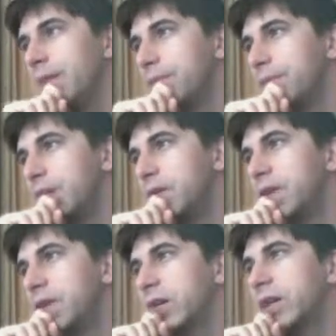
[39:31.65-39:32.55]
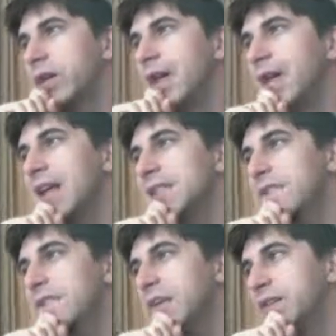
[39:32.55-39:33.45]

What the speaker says: and you can create an asset file